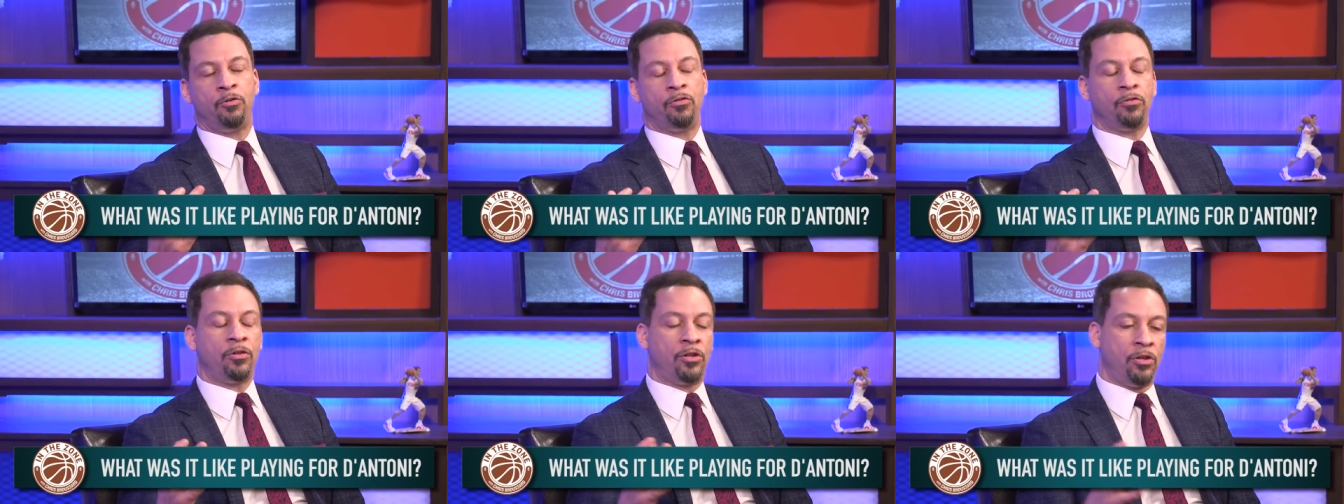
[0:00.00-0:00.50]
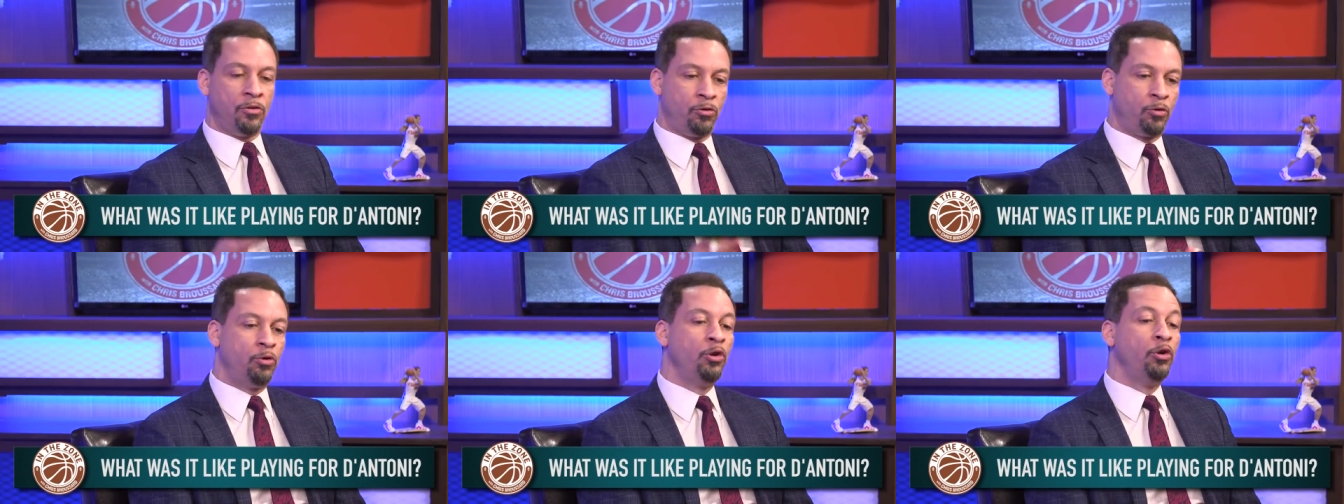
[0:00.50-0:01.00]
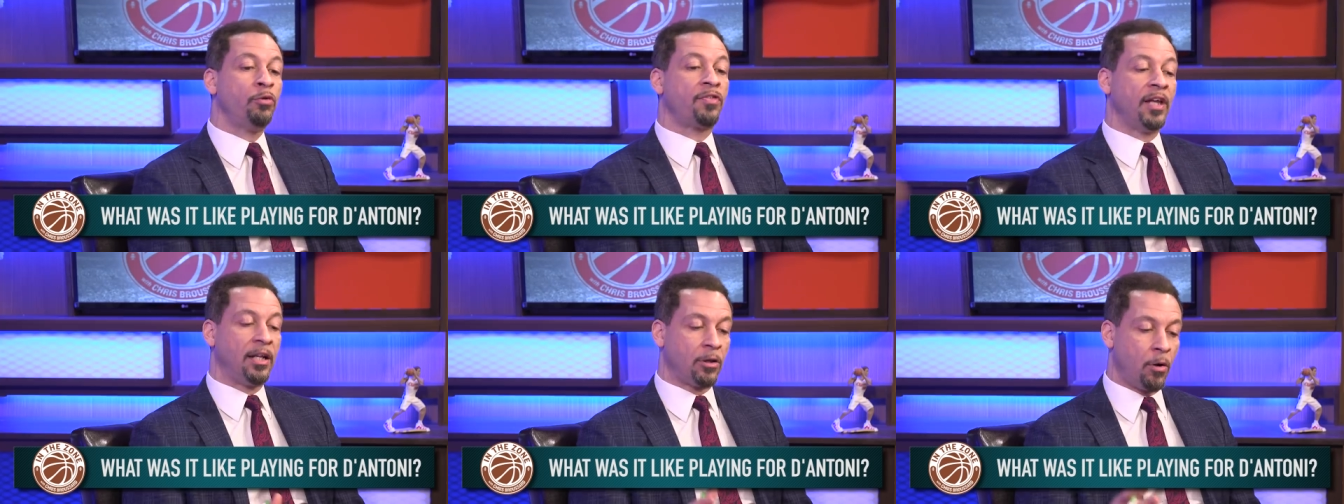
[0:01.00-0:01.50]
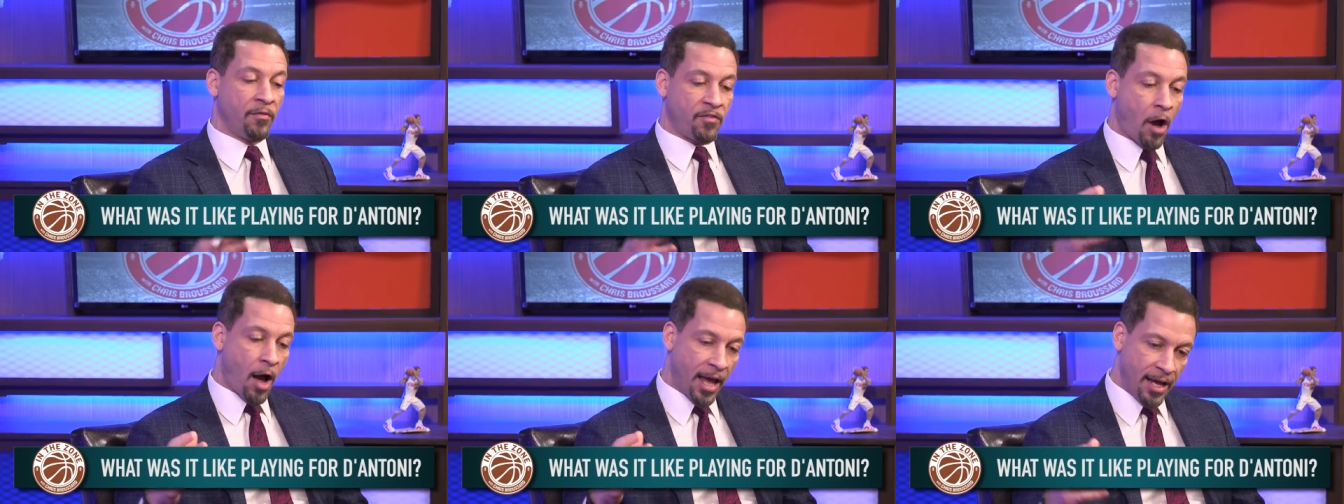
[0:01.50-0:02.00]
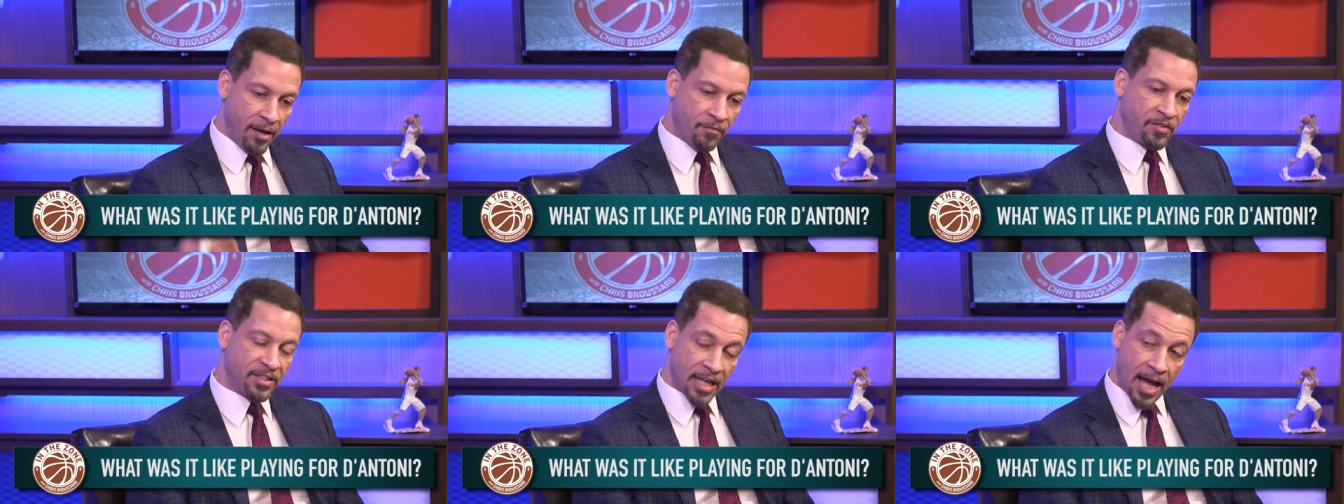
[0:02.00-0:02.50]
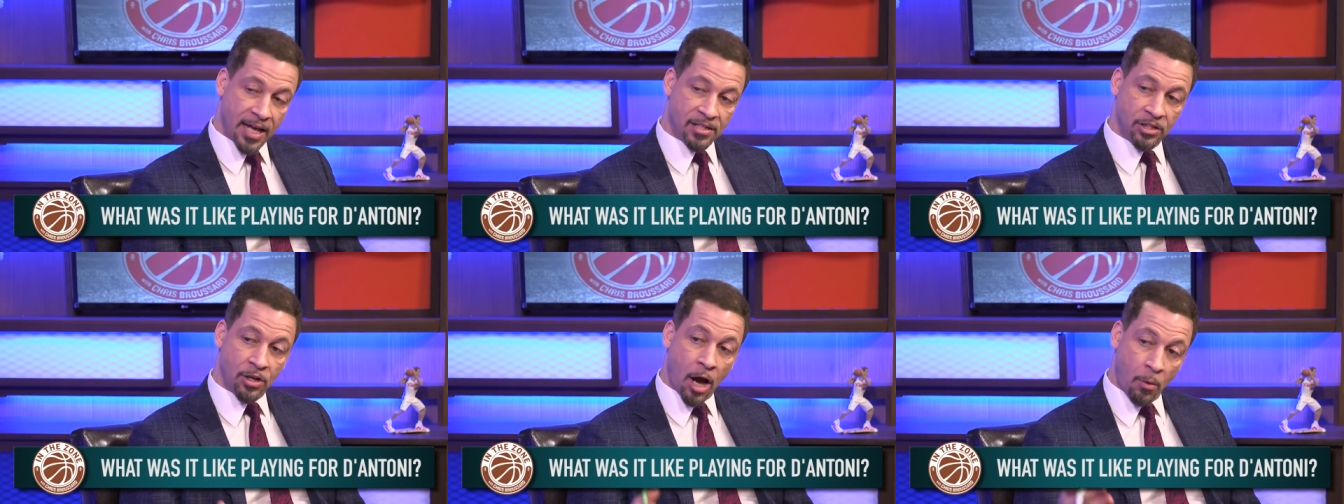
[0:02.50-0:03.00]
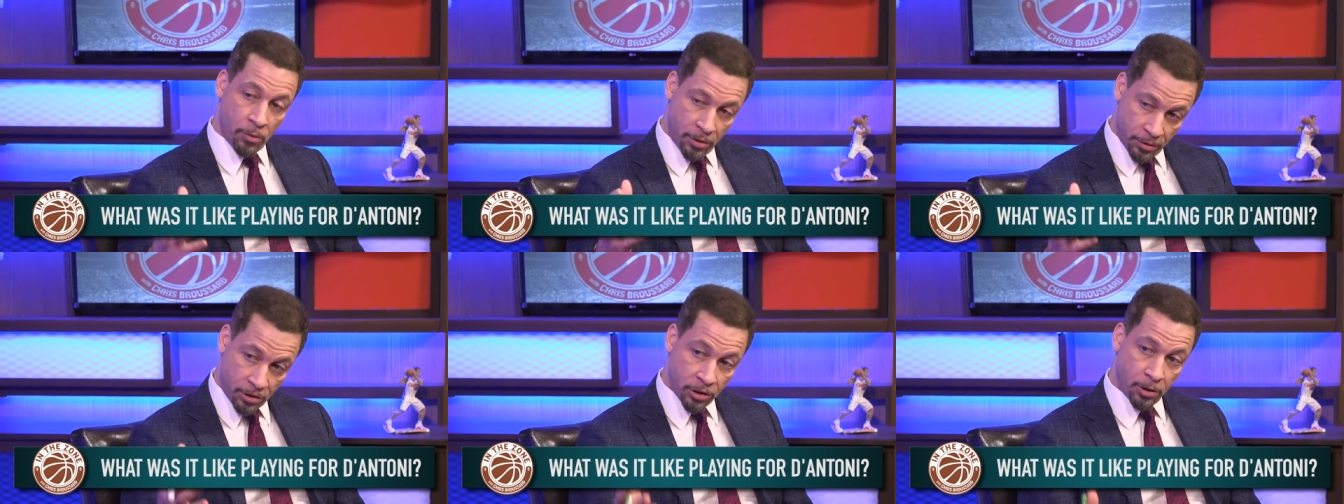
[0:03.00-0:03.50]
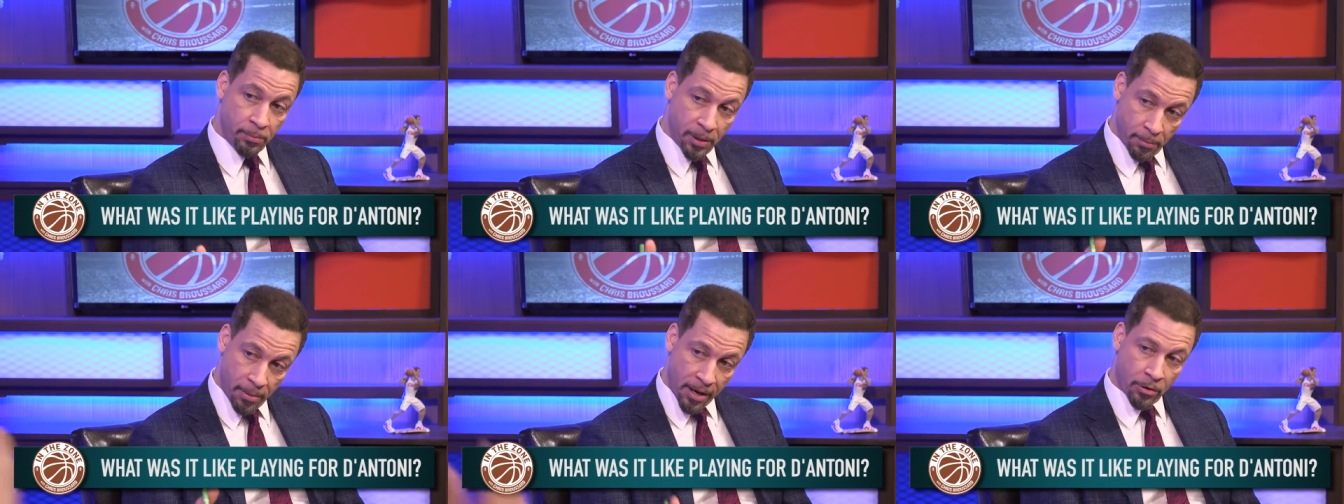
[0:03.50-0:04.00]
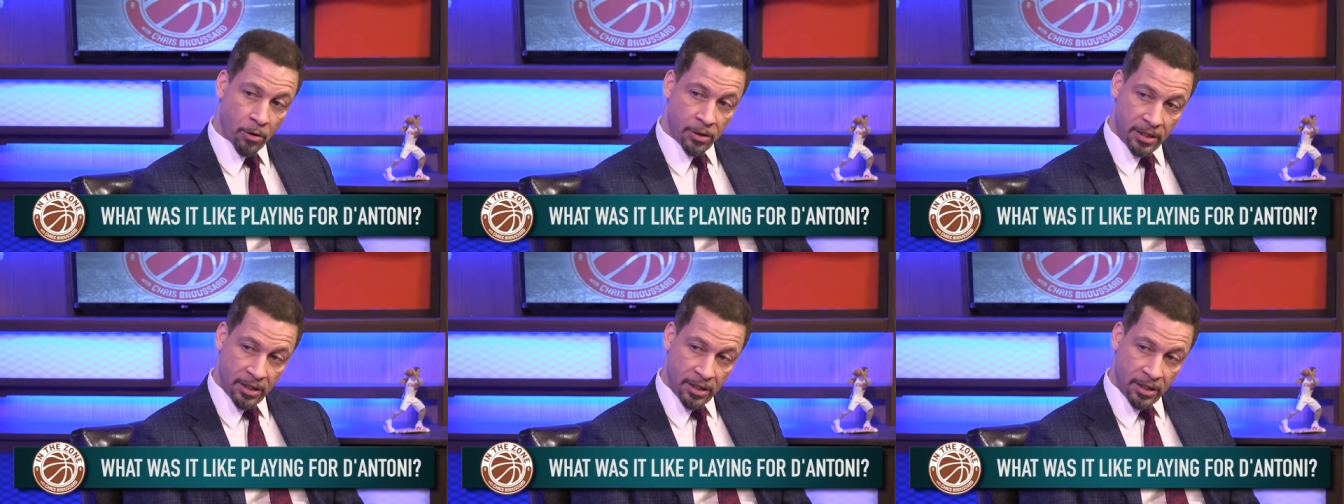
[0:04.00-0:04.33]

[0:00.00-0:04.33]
Do you think though, if y'all had emphasized it, y'all would could have been better on